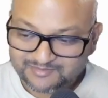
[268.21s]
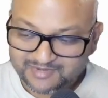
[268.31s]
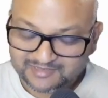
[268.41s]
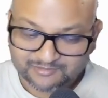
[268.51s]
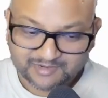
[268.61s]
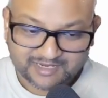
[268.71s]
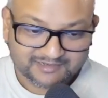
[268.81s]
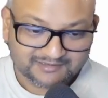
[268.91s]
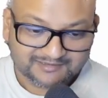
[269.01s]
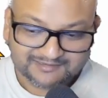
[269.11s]
By the
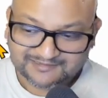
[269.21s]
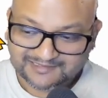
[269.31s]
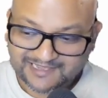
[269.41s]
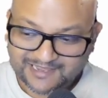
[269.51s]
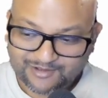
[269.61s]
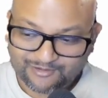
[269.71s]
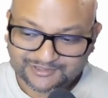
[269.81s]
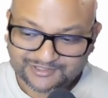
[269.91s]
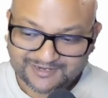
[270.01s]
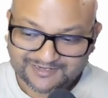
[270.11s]
way, they
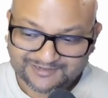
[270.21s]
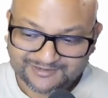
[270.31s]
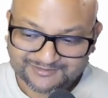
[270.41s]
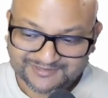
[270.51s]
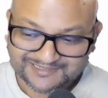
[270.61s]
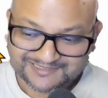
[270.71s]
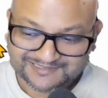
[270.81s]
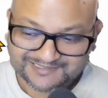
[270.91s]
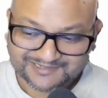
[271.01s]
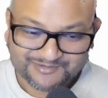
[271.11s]
also include
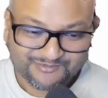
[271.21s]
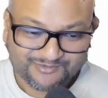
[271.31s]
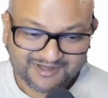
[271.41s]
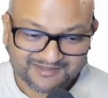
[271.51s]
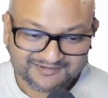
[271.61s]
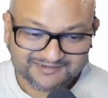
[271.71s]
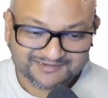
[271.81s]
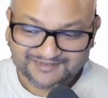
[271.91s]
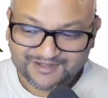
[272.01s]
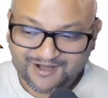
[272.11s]
this
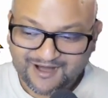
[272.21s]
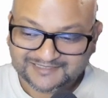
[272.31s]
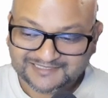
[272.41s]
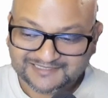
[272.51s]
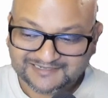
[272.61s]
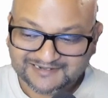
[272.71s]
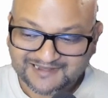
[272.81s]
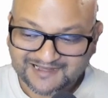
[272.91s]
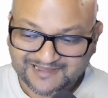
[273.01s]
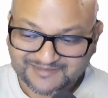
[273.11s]
one constant
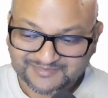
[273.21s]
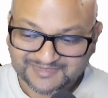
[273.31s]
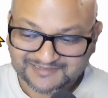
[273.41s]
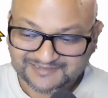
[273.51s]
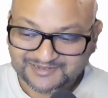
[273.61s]
time